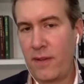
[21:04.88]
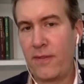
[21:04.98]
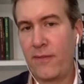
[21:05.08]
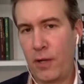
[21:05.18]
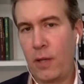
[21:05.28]
of
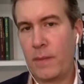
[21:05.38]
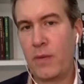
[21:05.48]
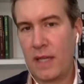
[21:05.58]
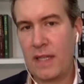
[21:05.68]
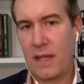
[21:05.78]
involvement
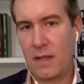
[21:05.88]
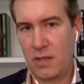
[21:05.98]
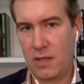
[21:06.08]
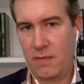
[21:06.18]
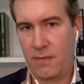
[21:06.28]
right now,
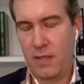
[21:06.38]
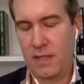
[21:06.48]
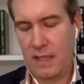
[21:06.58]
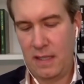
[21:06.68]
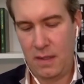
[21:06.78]
just
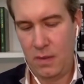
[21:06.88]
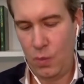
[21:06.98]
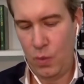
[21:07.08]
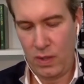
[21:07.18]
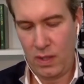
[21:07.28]
firsthand,
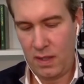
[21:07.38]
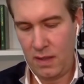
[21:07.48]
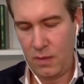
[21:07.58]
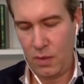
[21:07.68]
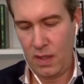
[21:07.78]
we'll get
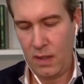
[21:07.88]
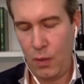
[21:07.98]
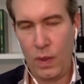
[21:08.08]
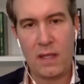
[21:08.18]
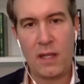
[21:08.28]
on a
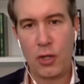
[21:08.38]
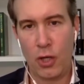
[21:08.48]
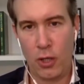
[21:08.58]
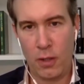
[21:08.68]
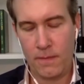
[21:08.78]
weekly
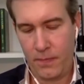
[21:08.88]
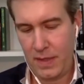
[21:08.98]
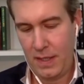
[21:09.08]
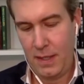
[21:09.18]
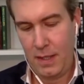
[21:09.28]
call.
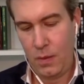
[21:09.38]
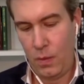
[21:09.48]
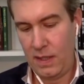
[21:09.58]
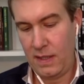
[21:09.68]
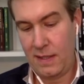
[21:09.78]

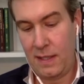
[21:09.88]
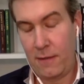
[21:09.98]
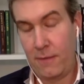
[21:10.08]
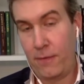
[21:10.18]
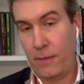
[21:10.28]
We'll get
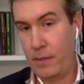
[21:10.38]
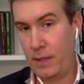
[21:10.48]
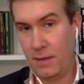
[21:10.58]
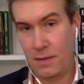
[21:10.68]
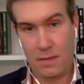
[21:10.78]
together for
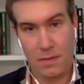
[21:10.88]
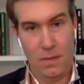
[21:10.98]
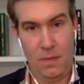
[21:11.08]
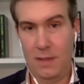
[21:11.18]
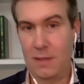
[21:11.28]
beers
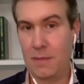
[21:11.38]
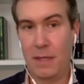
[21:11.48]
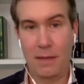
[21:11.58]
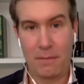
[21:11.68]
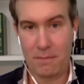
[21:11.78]
once a
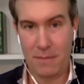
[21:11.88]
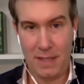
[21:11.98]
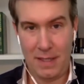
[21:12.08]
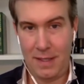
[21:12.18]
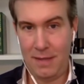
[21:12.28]
month,
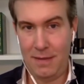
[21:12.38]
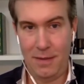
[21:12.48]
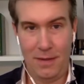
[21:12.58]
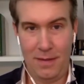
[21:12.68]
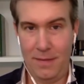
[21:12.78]
you
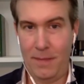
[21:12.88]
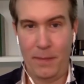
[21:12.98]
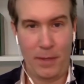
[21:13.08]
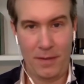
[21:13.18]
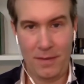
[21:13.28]
know, my
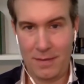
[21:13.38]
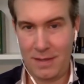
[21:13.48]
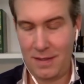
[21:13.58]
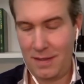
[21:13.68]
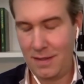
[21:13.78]
partners
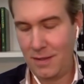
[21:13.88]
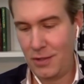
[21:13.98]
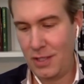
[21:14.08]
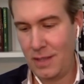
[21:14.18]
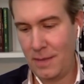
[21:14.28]
and our
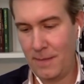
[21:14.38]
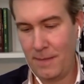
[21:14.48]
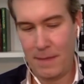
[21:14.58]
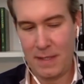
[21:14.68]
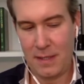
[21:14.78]
GM and
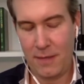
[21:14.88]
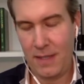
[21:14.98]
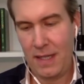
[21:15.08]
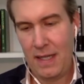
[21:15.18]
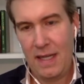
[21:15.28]
myself.
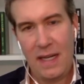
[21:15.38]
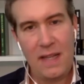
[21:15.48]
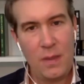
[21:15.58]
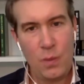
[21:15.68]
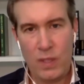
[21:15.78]

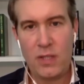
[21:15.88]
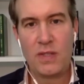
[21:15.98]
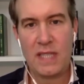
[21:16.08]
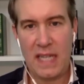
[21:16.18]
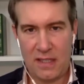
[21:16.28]
And then we do
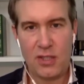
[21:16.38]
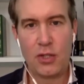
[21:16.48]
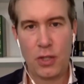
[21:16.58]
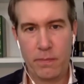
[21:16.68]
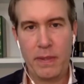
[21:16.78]
text a
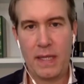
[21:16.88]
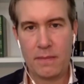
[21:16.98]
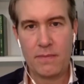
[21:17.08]
good bit,